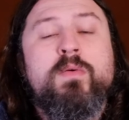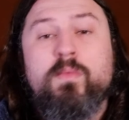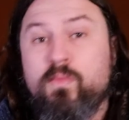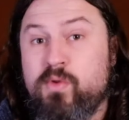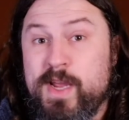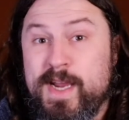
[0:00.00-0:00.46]

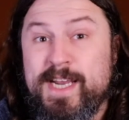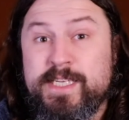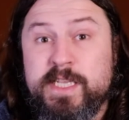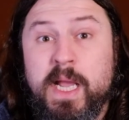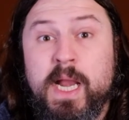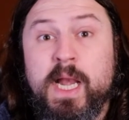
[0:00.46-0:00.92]

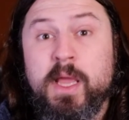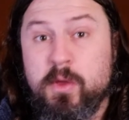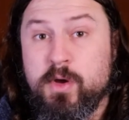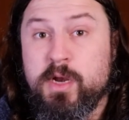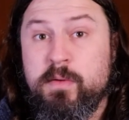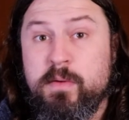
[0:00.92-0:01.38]
realistically you're
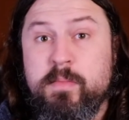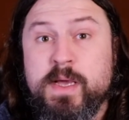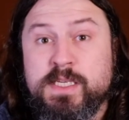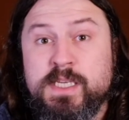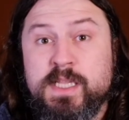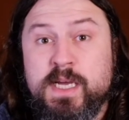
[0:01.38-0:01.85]
going to be
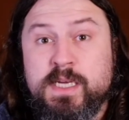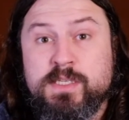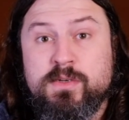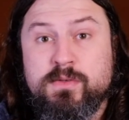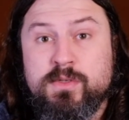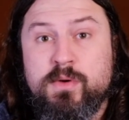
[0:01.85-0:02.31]
mixing that
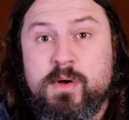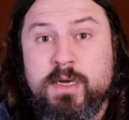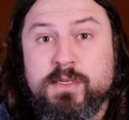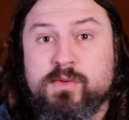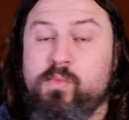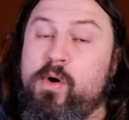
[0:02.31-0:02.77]
song
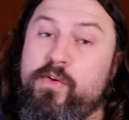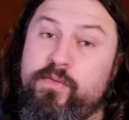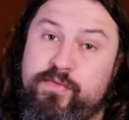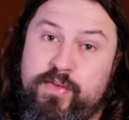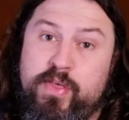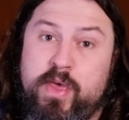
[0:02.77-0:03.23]
twice. One
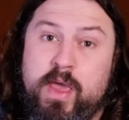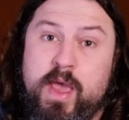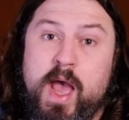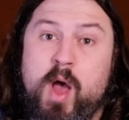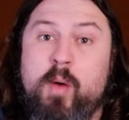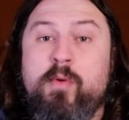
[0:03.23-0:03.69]
for the
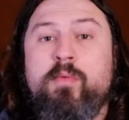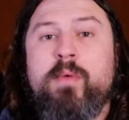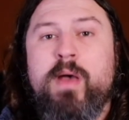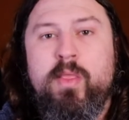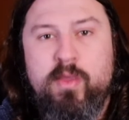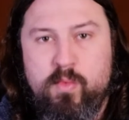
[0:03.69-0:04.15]
album
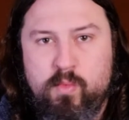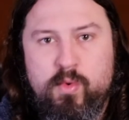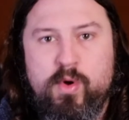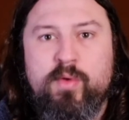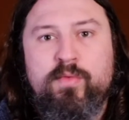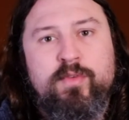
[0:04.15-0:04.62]
and then
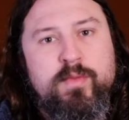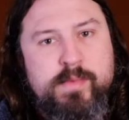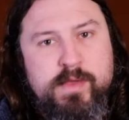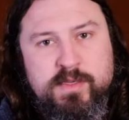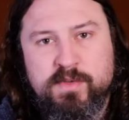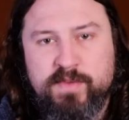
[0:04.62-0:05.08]
one for the
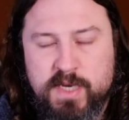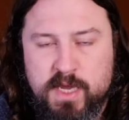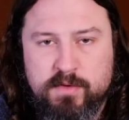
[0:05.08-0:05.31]
music video.